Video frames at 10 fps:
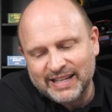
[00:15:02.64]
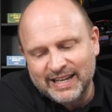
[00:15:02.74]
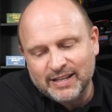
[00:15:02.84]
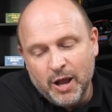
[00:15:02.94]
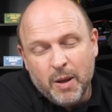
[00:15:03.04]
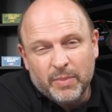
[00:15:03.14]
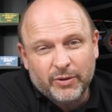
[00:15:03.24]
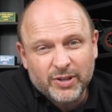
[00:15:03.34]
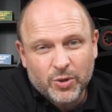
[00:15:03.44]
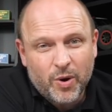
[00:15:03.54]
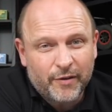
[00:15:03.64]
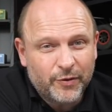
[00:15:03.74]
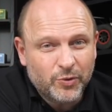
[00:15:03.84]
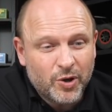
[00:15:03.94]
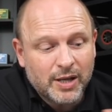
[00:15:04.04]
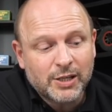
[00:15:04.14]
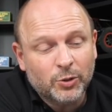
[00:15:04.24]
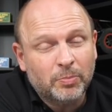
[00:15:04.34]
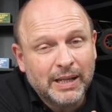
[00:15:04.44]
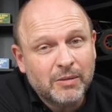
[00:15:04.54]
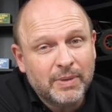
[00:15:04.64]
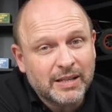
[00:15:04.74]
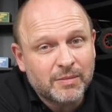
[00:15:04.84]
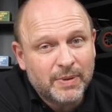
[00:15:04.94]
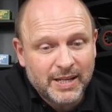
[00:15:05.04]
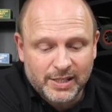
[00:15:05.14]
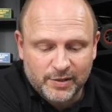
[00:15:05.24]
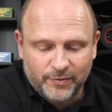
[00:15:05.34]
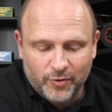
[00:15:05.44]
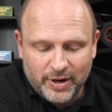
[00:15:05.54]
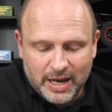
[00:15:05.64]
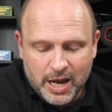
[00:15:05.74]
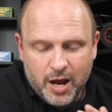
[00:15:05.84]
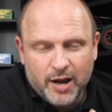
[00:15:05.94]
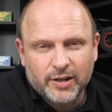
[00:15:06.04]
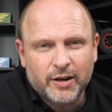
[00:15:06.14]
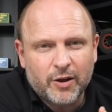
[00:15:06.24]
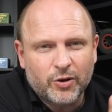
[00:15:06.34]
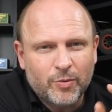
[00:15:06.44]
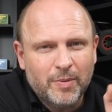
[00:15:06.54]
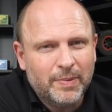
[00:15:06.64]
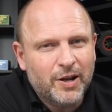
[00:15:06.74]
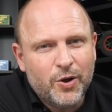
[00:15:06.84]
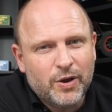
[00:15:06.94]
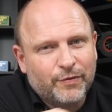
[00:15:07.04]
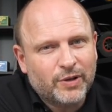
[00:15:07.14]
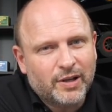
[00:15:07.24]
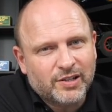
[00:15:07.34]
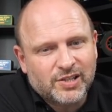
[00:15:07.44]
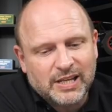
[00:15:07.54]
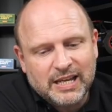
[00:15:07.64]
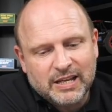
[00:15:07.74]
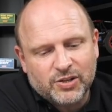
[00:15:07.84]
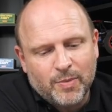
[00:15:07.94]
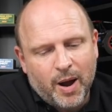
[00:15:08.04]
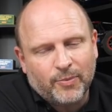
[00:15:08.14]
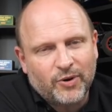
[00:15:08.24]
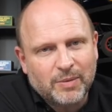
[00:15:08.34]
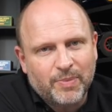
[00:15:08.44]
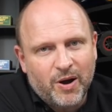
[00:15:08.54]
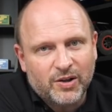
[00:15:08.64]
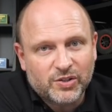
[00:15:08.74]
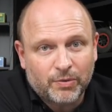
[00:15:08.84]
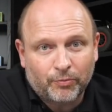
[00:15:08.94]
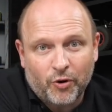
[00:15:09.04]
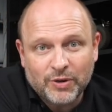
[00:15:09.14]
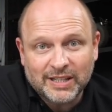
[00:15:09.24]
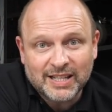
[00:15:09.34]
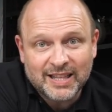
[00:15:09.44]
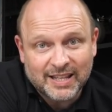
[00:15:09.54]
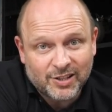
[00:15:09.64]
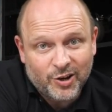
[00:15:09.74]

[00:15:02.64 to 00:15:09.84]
it is, but there is quite a few nice little bling bits and pieces for it. I don't know, comment below if you'd like to see some upgrade parts thrown into this